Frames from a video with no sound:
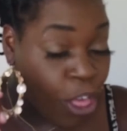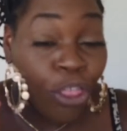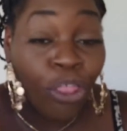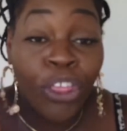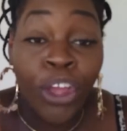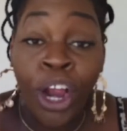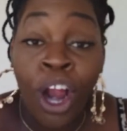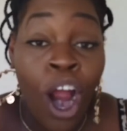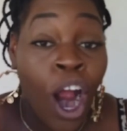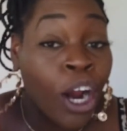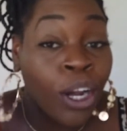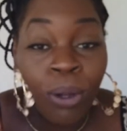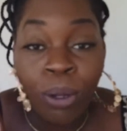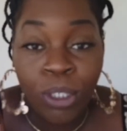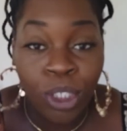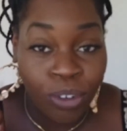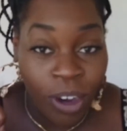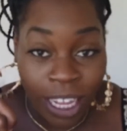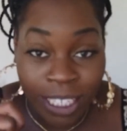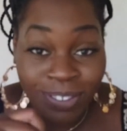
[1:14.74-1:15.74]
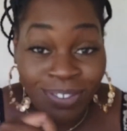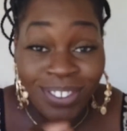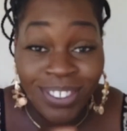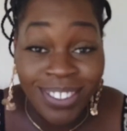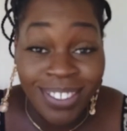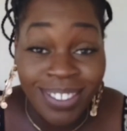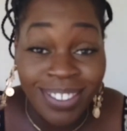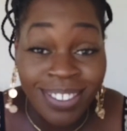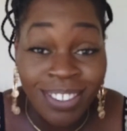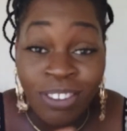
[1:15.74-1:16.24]
there are no
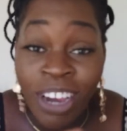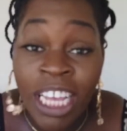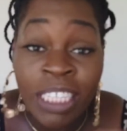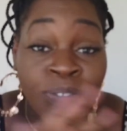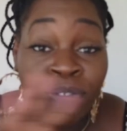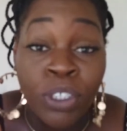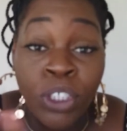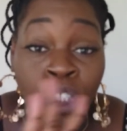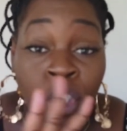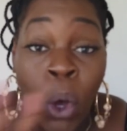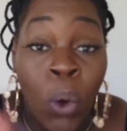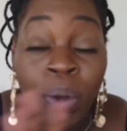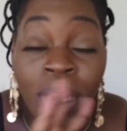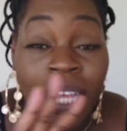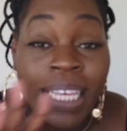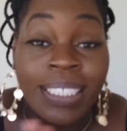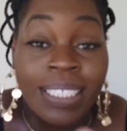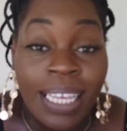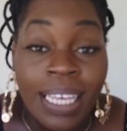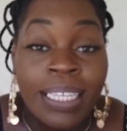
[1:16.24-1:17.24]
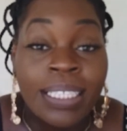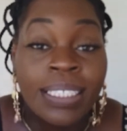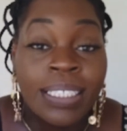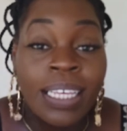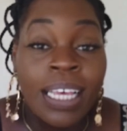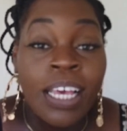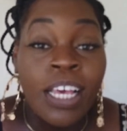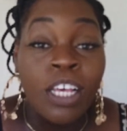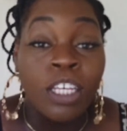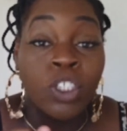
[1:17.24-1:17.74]
transfers. Transfers don't exist.